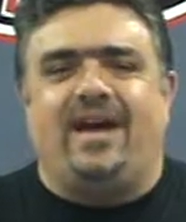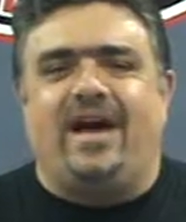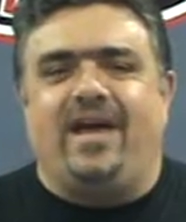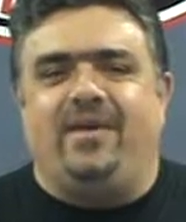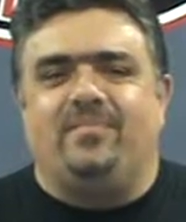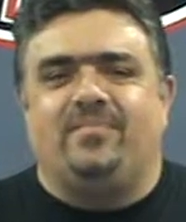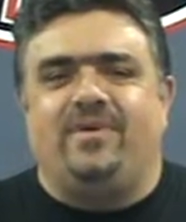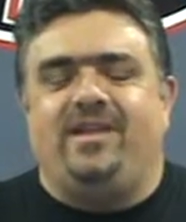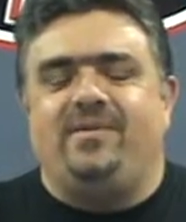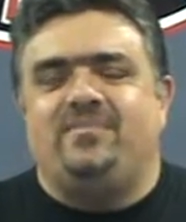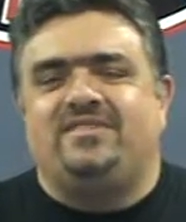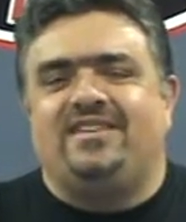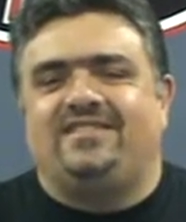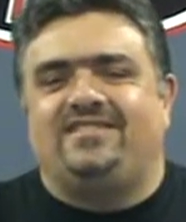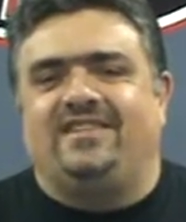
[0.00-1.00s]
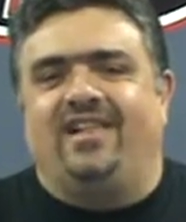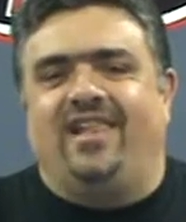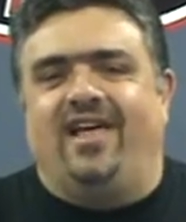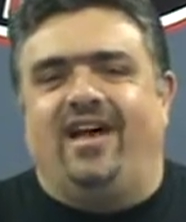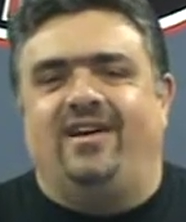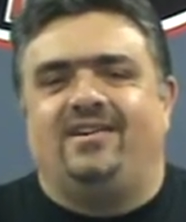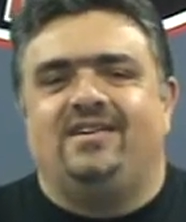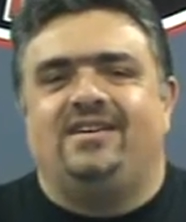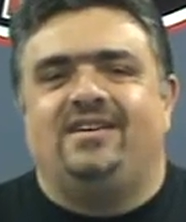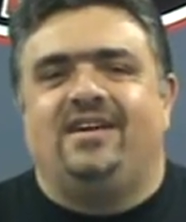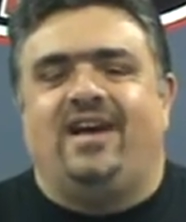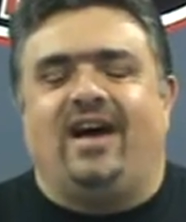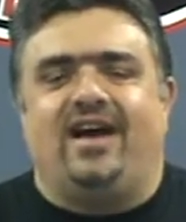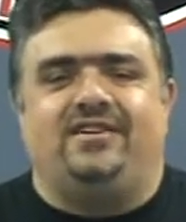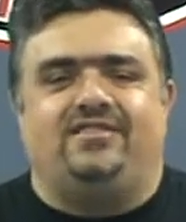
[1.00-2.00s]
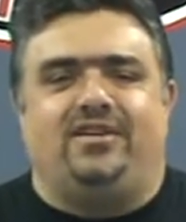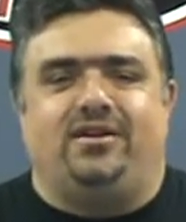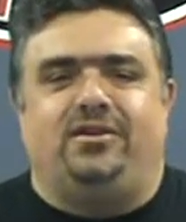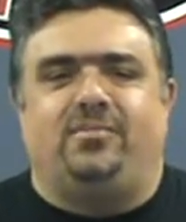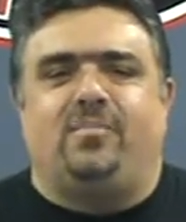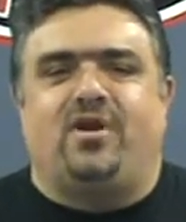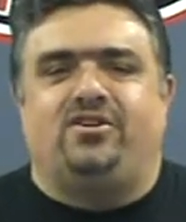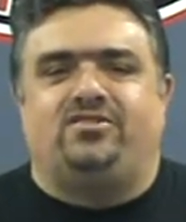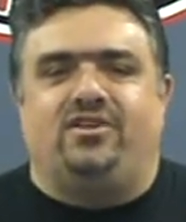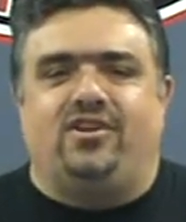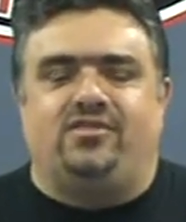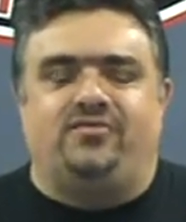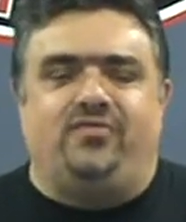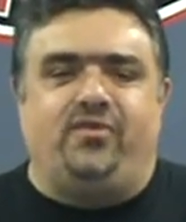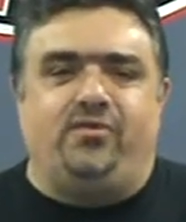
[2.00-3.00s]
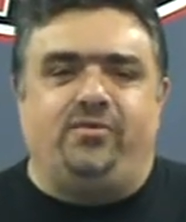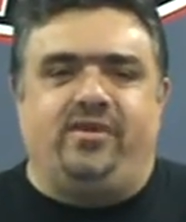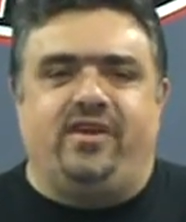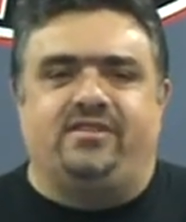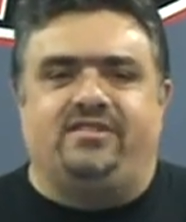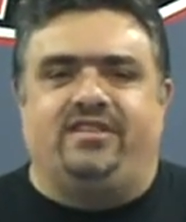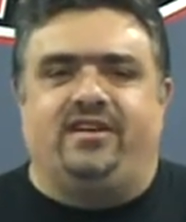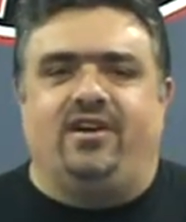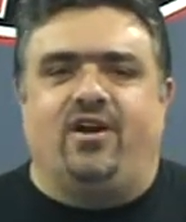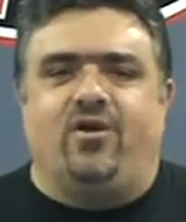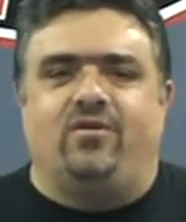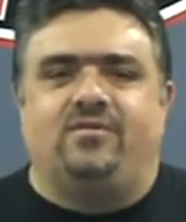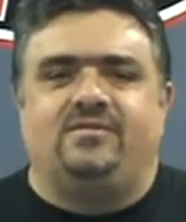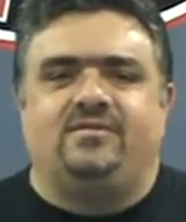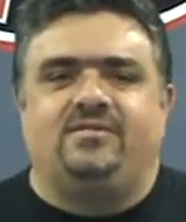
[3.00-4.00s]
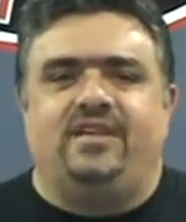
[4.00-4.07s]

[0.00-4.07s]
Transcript: Hi, my name is Attila. I started martial arts a few years ago.